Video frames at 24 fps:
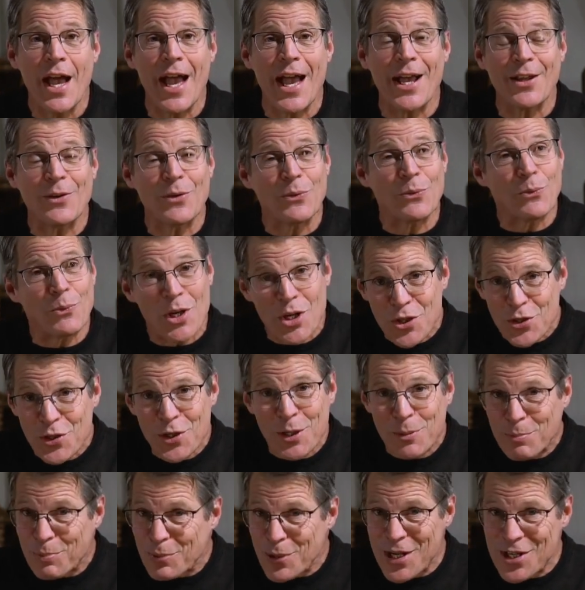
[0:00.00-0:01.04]
And we
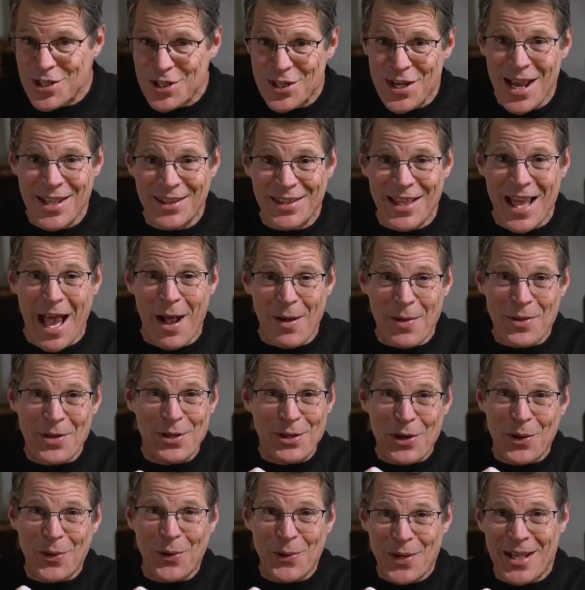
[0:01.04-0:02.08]
should appreciate that,
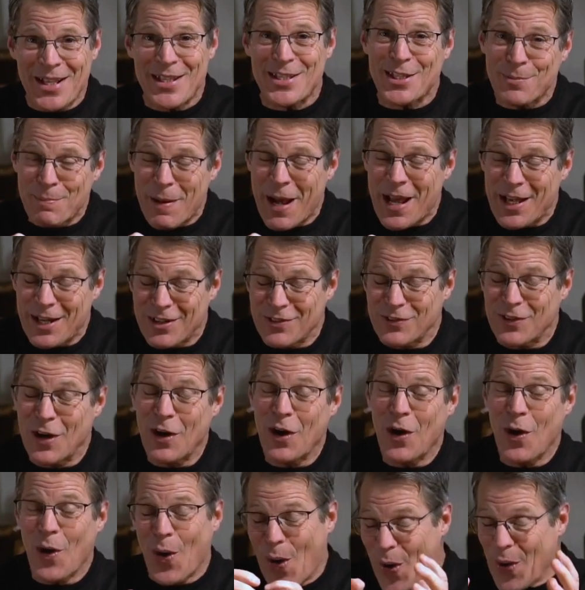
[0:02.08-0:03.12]
you know, in spite of
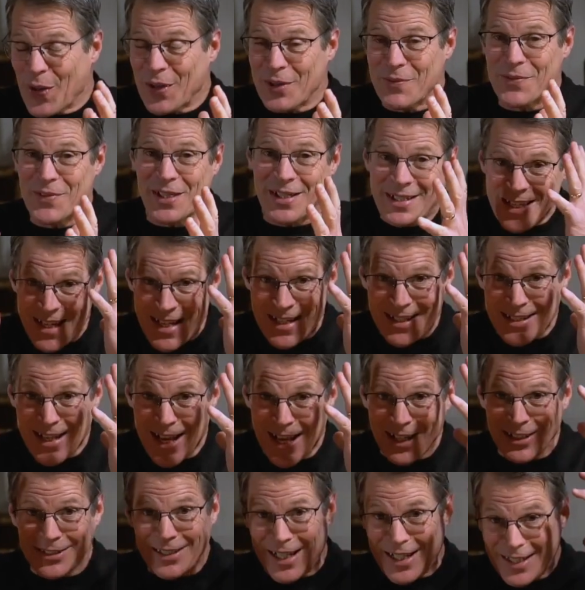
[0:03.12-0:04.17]
all of the
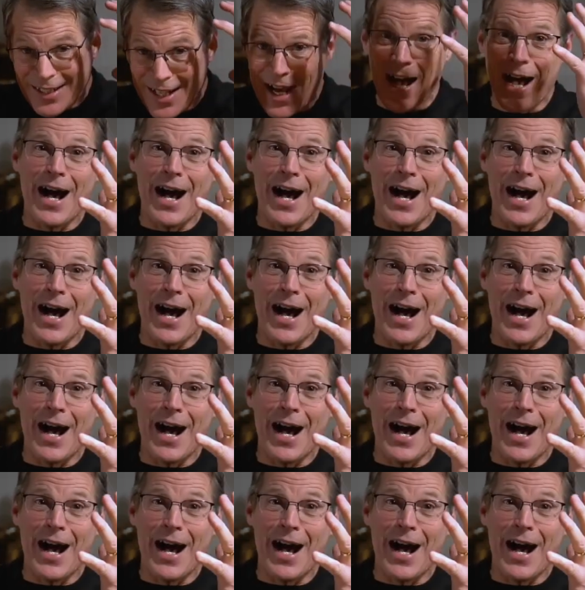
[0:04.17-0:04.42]
details, like,